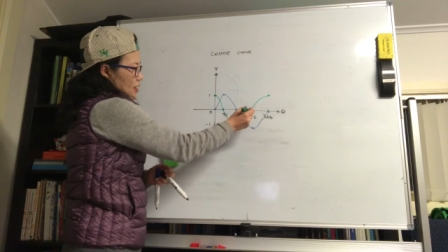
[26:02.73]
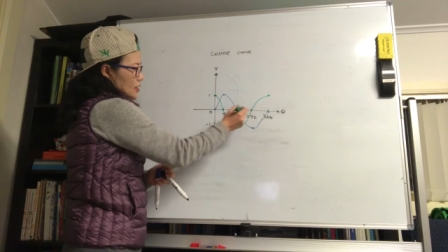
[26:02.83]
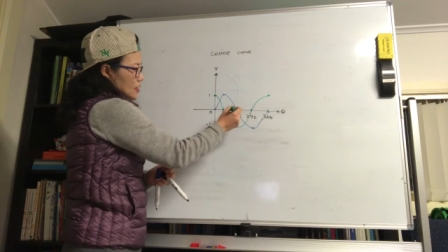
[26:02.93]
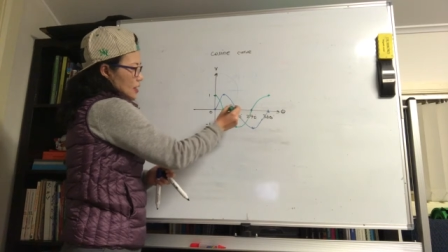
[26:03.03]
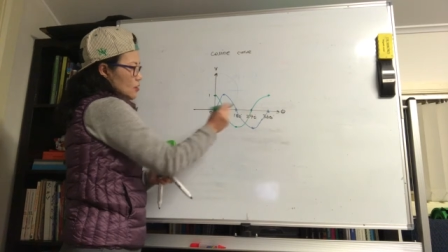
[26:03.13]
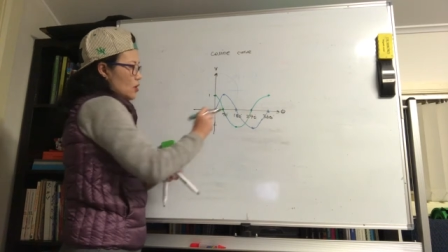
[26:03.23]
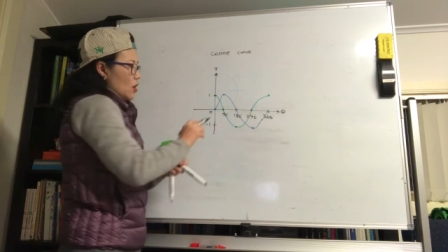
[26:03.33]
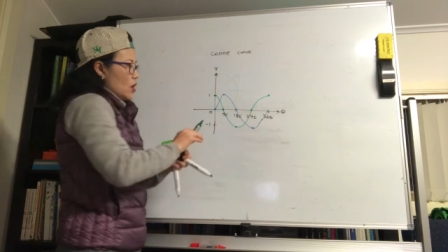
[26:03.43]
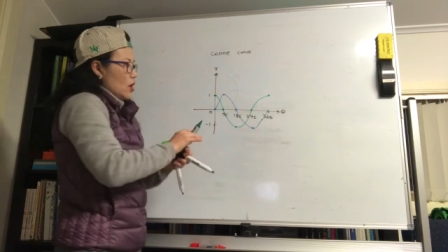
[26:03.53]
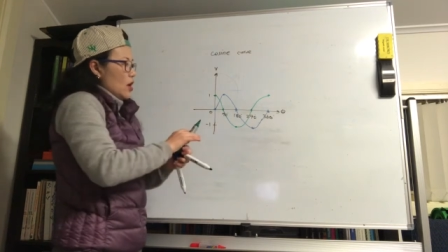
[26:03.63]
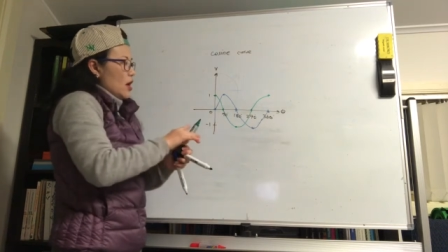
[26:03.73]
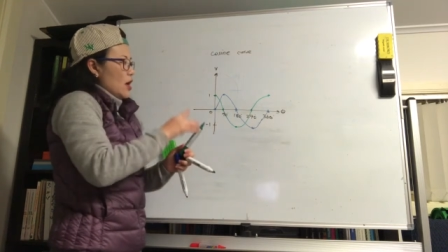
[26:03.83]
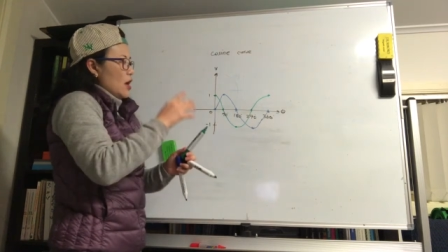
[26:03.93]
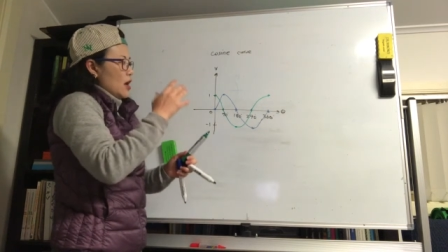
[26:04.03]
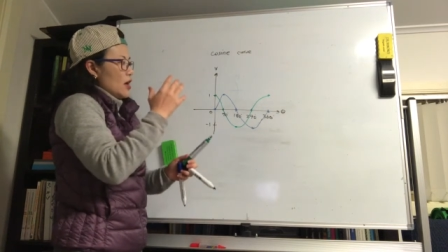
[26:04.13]
is here. So
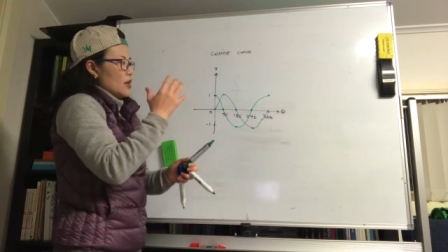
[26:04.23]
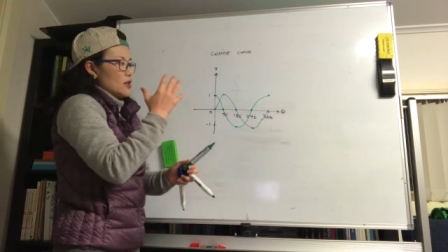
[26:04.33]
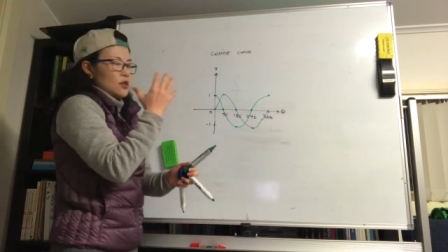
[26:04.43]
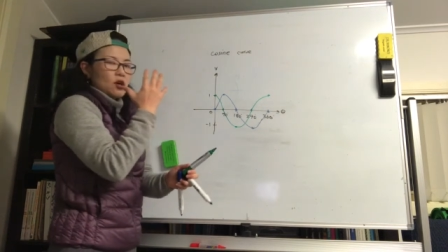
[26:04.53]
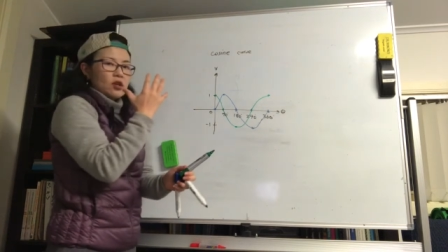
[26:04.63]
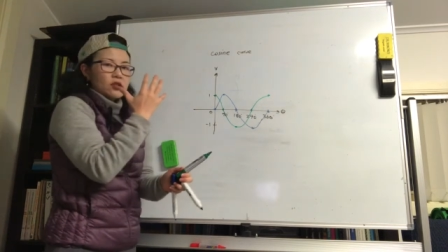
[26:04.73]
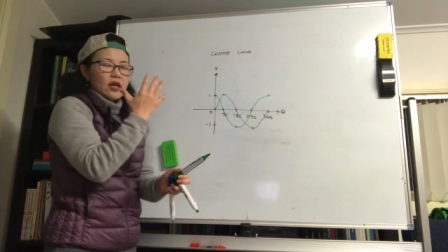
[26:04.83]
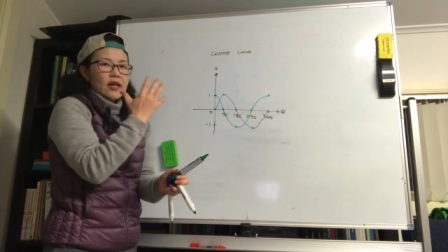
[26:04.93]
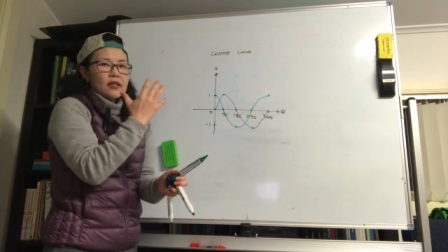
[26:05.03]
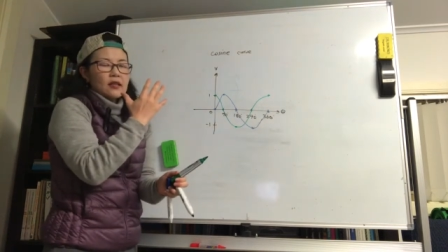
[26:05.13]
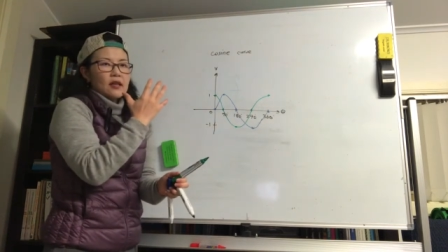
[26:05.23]
cosine